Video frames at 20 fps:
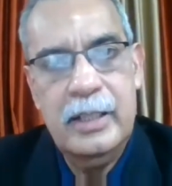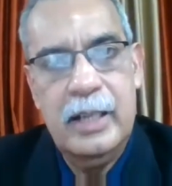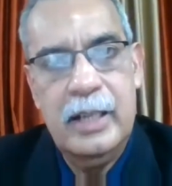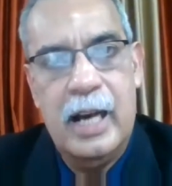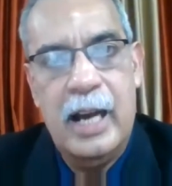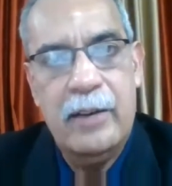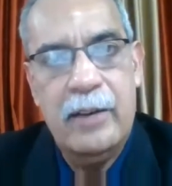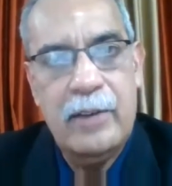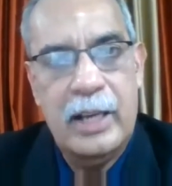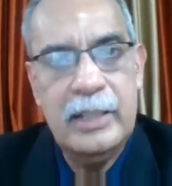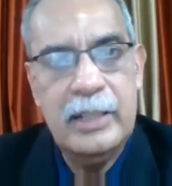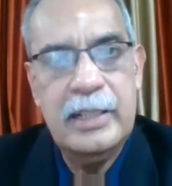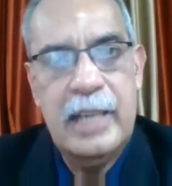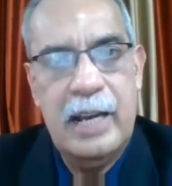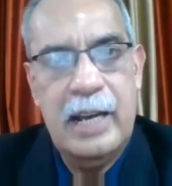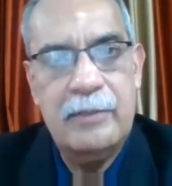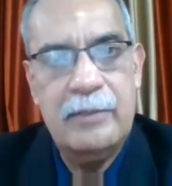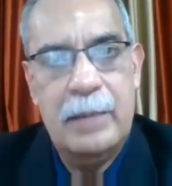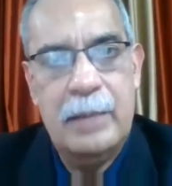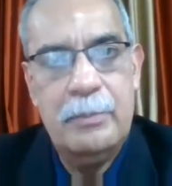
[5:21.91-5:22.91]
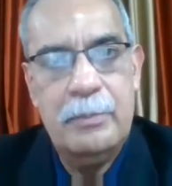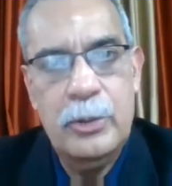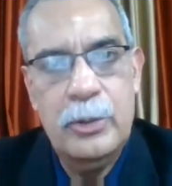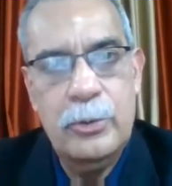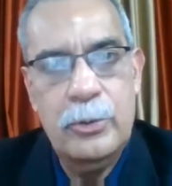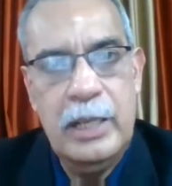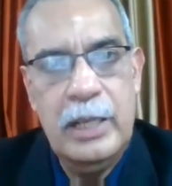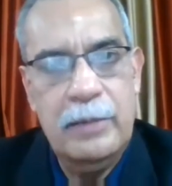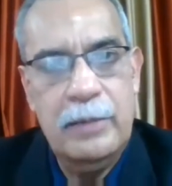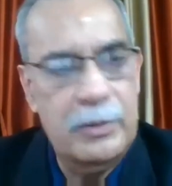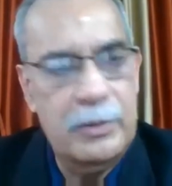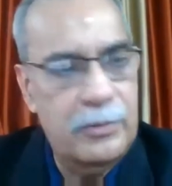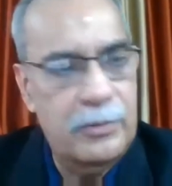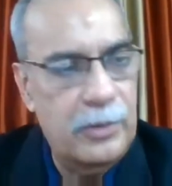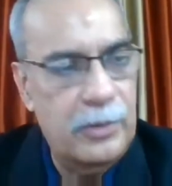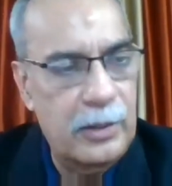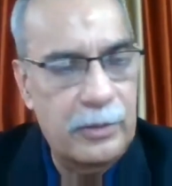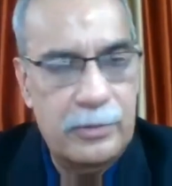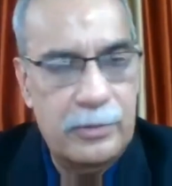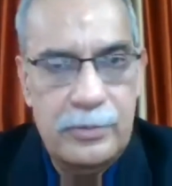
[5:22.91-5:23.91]
I rather have them do even
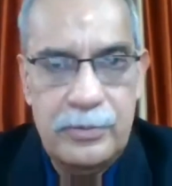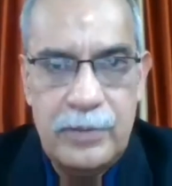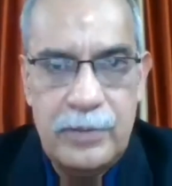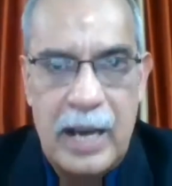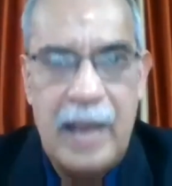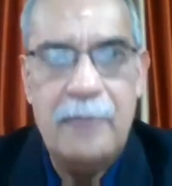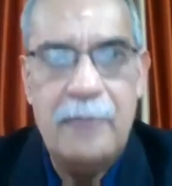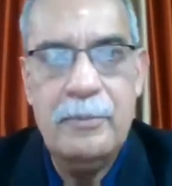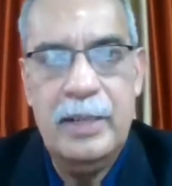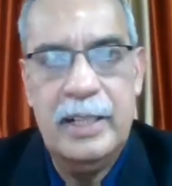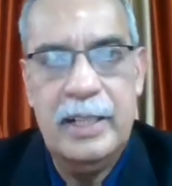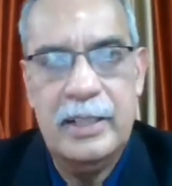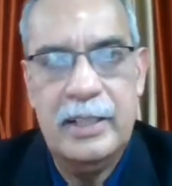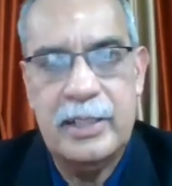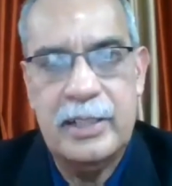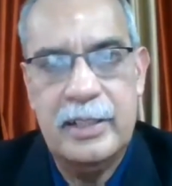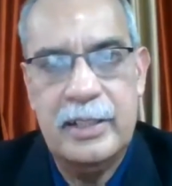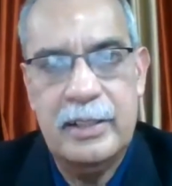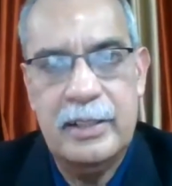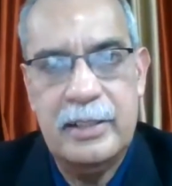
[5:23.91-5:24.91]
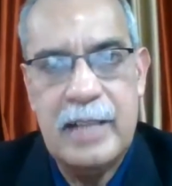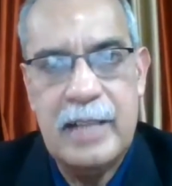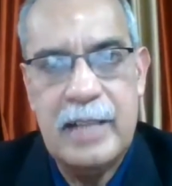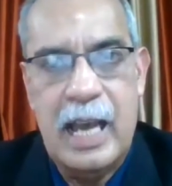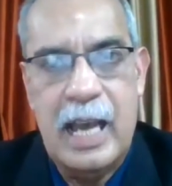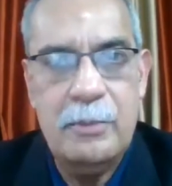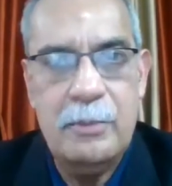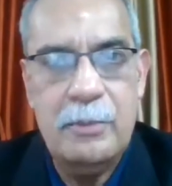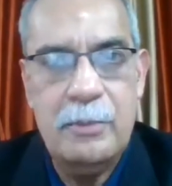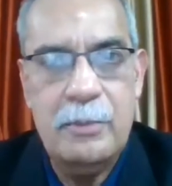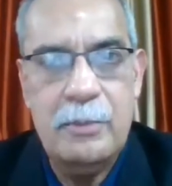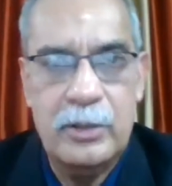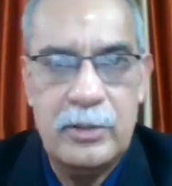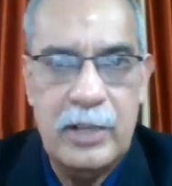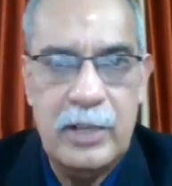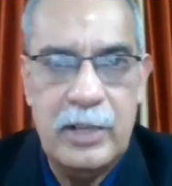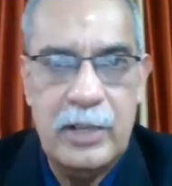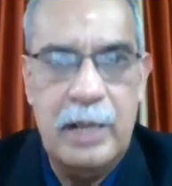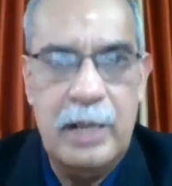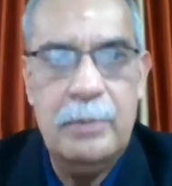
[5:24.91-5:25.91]
for 5 minutes at a time or
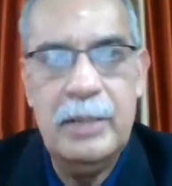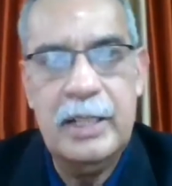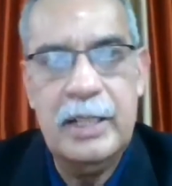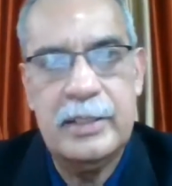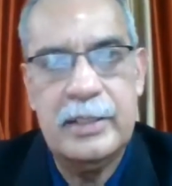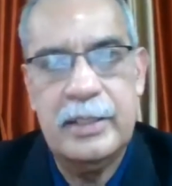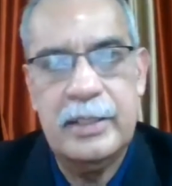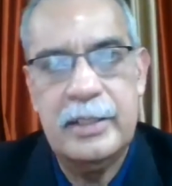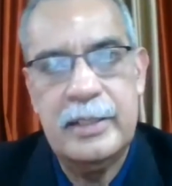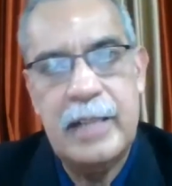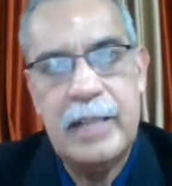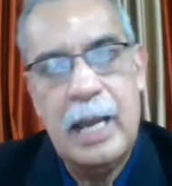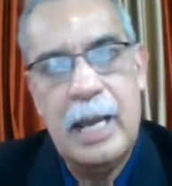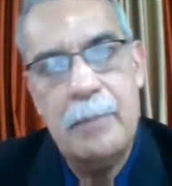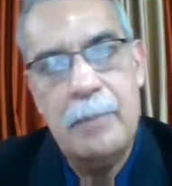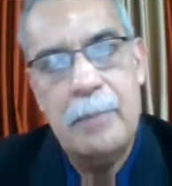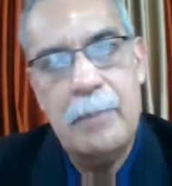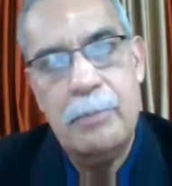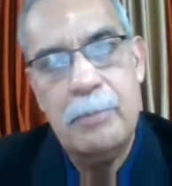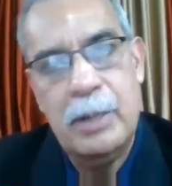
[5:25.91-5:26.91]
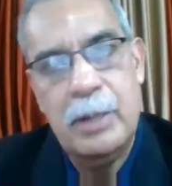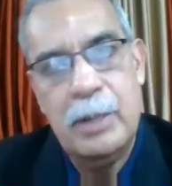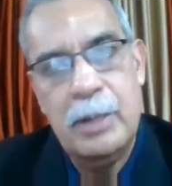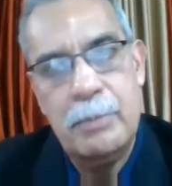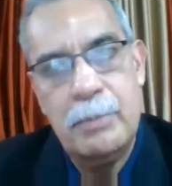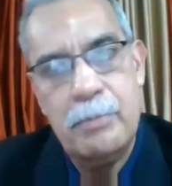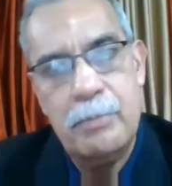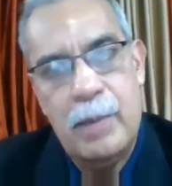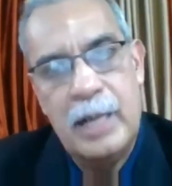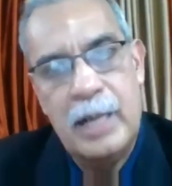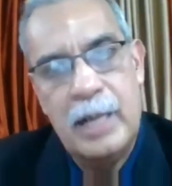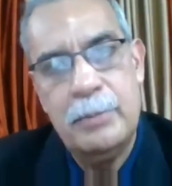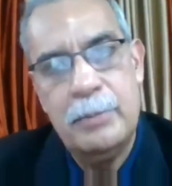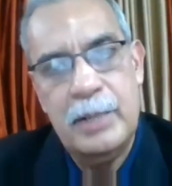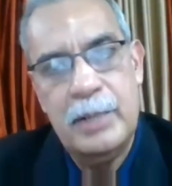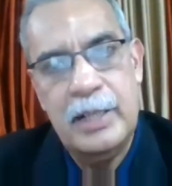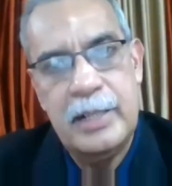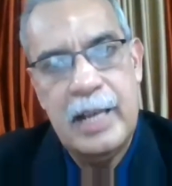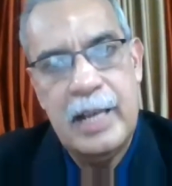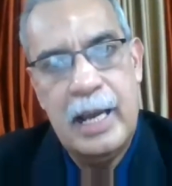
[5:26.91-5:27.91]
3 minutes at a time, but
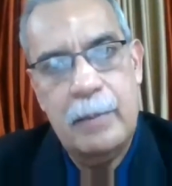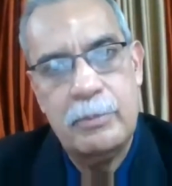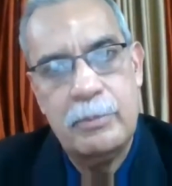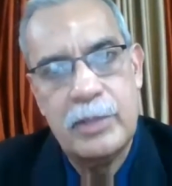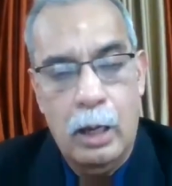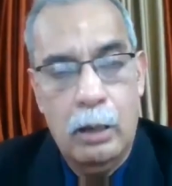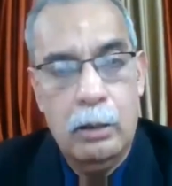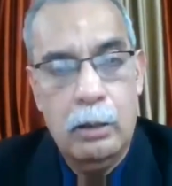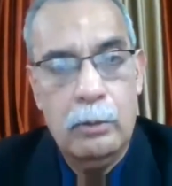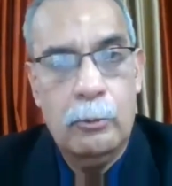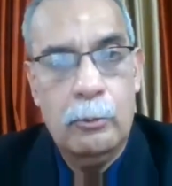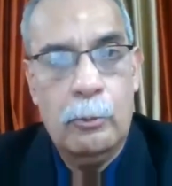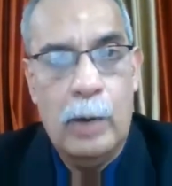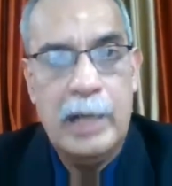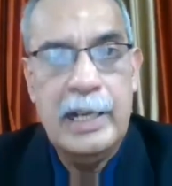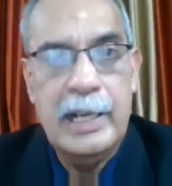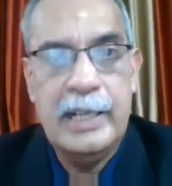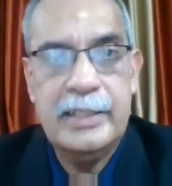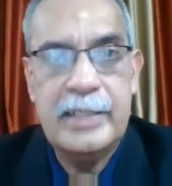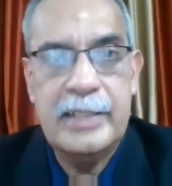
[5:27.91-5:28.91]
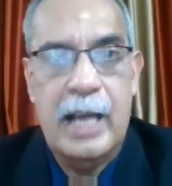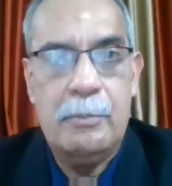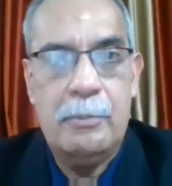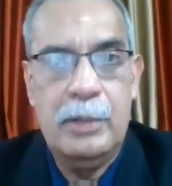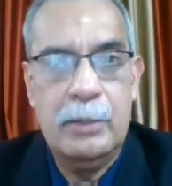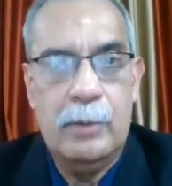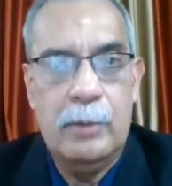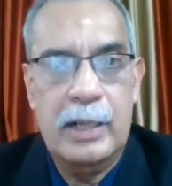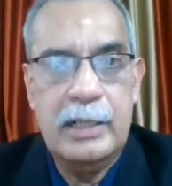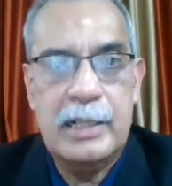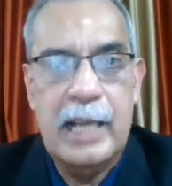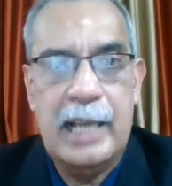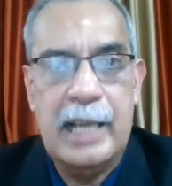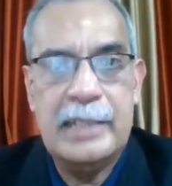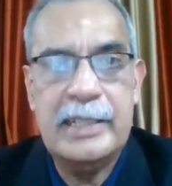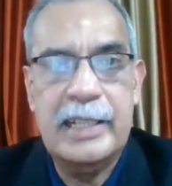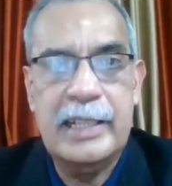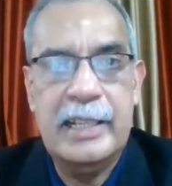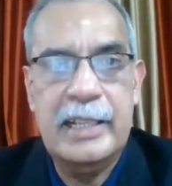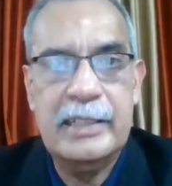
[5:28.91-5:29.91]
multiple times. One example, one
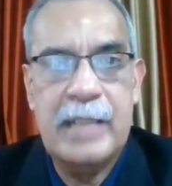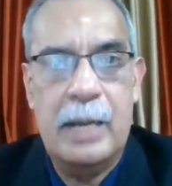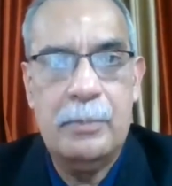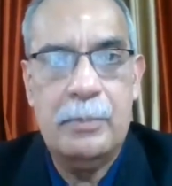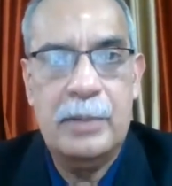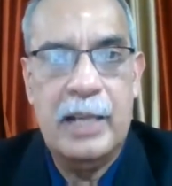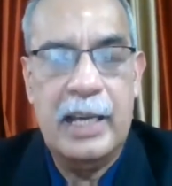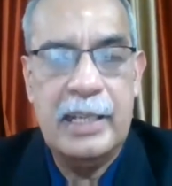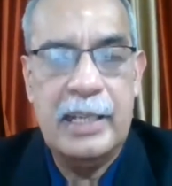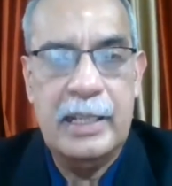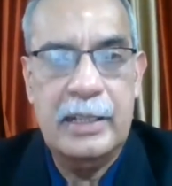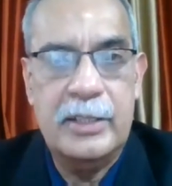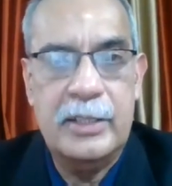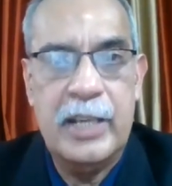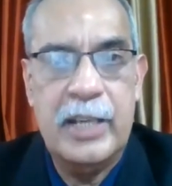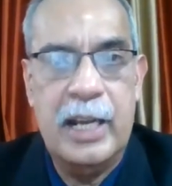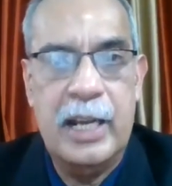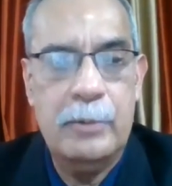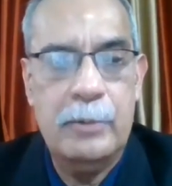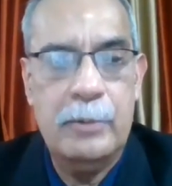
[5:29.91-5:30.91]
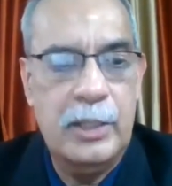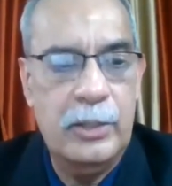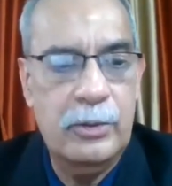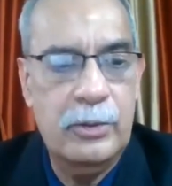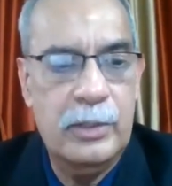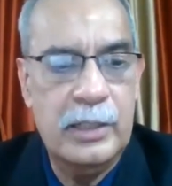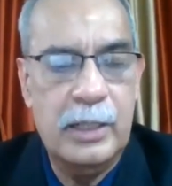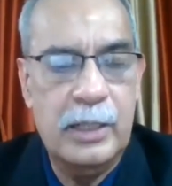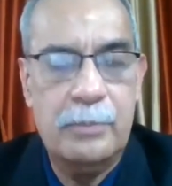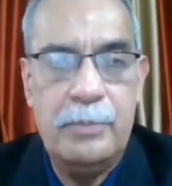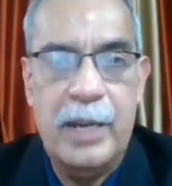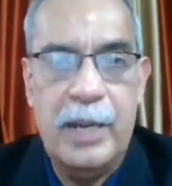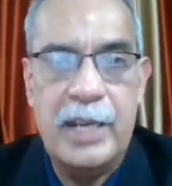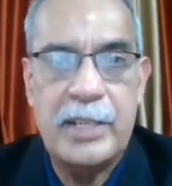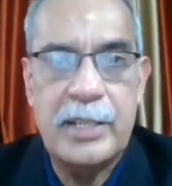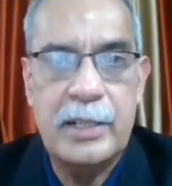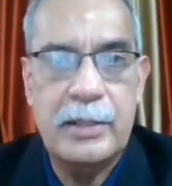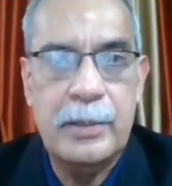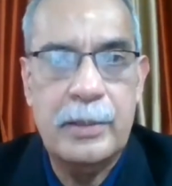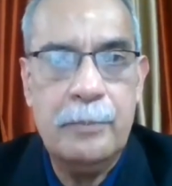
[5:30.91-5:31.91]
classic example I can share with you is a
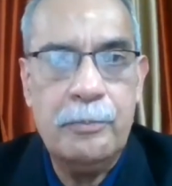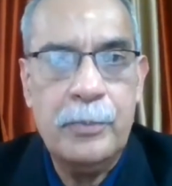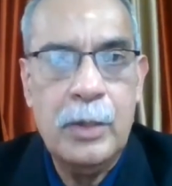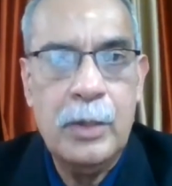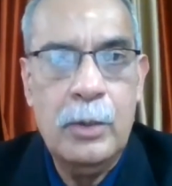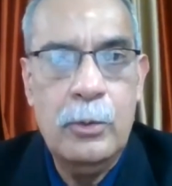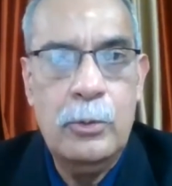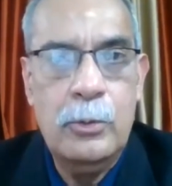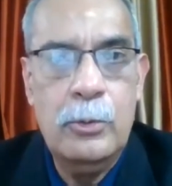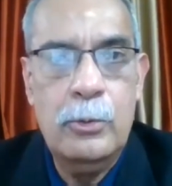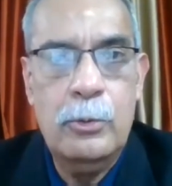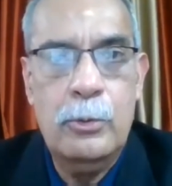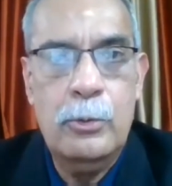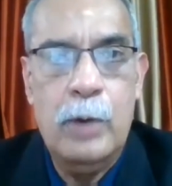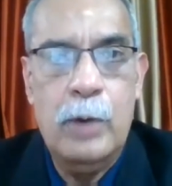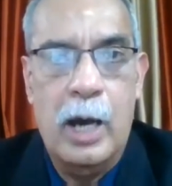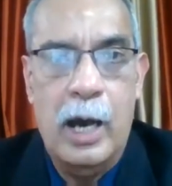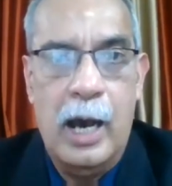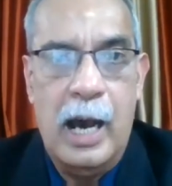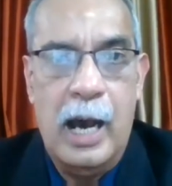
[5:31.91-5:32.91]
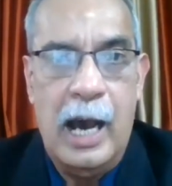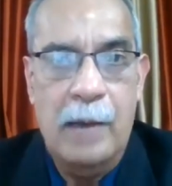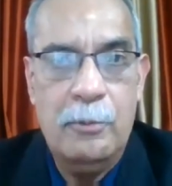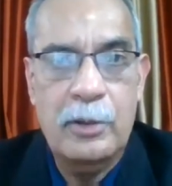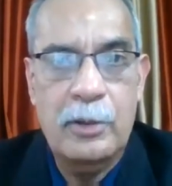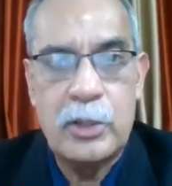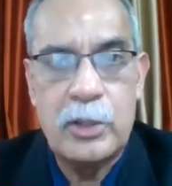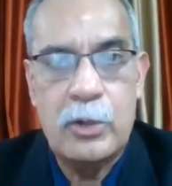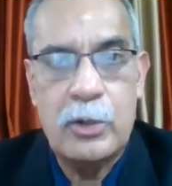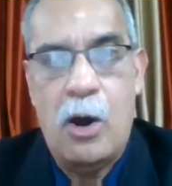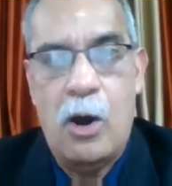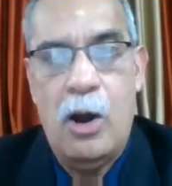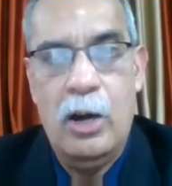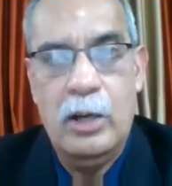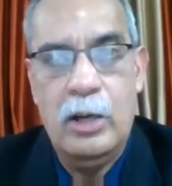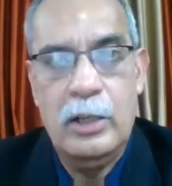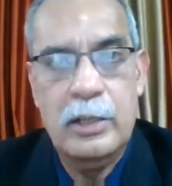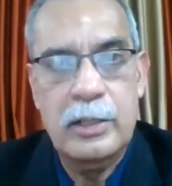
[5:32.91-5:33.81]
patient who I was told